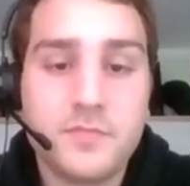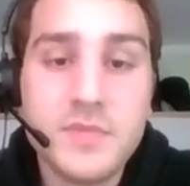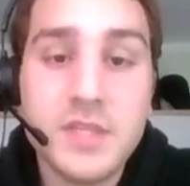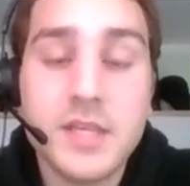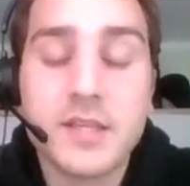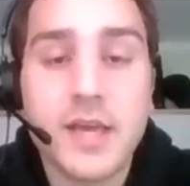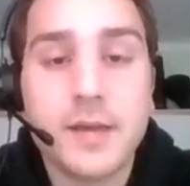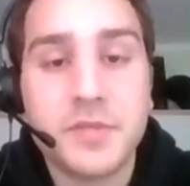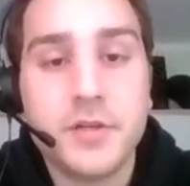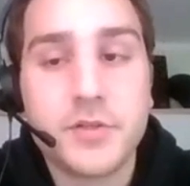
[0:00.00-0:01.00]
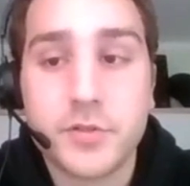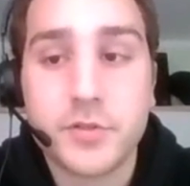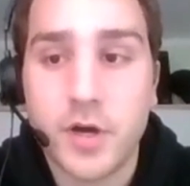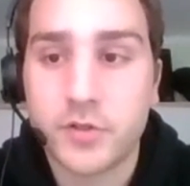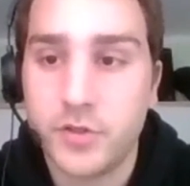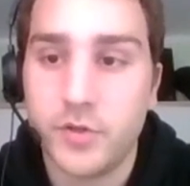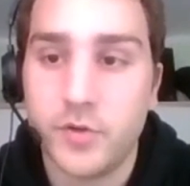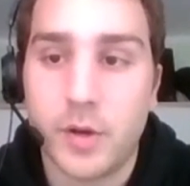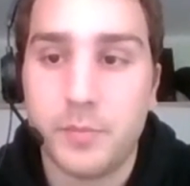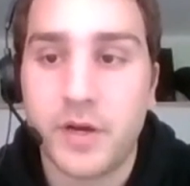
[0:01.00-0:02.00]
And yeah, I'm here to talk to
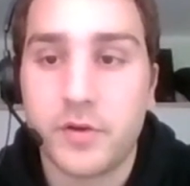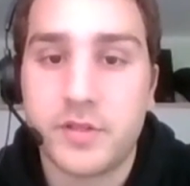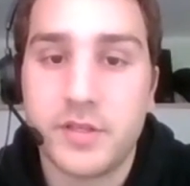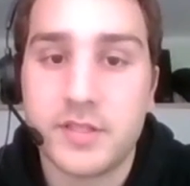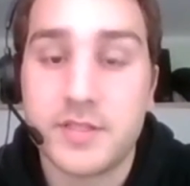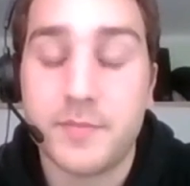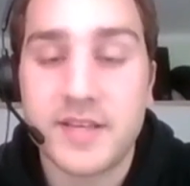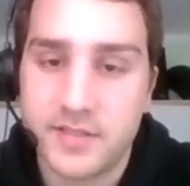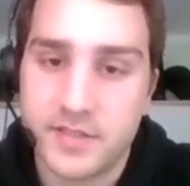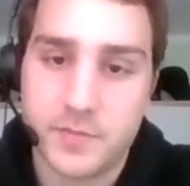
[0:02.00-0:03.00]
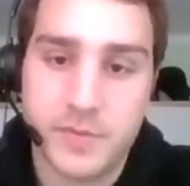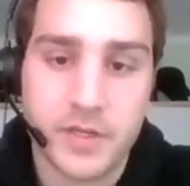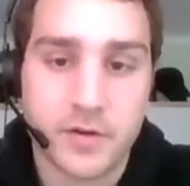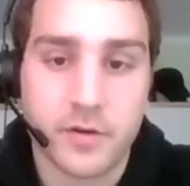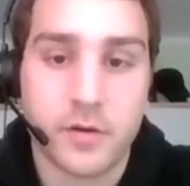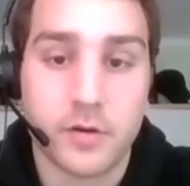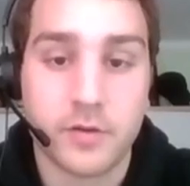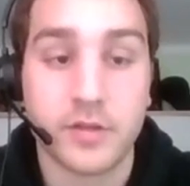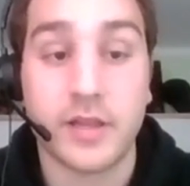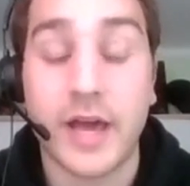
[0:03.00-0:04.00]
you about the semester speaker or
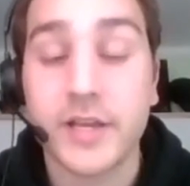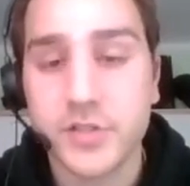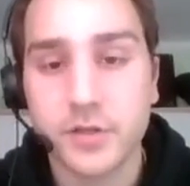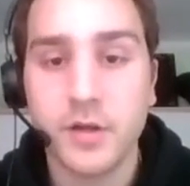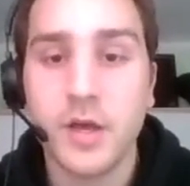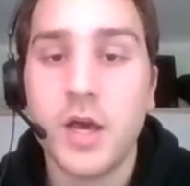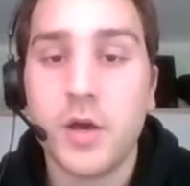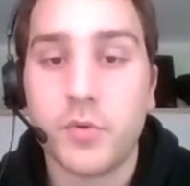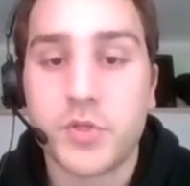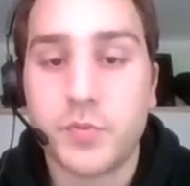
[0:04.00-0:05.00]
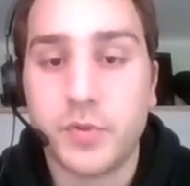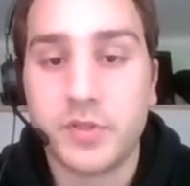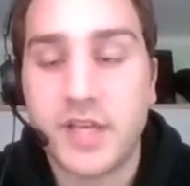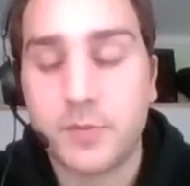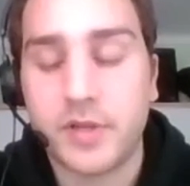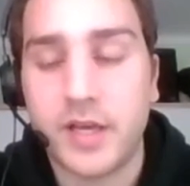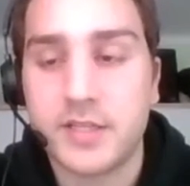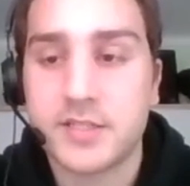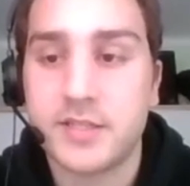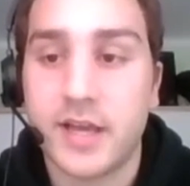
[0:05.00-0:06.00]
the election, which will take
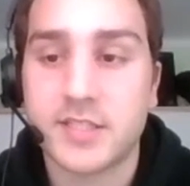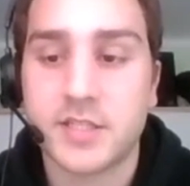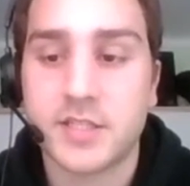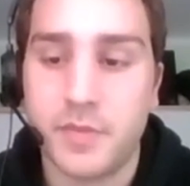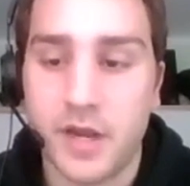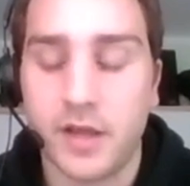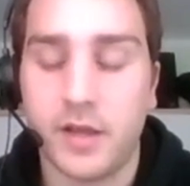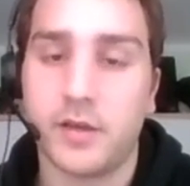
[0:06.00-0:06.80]
place next Monday.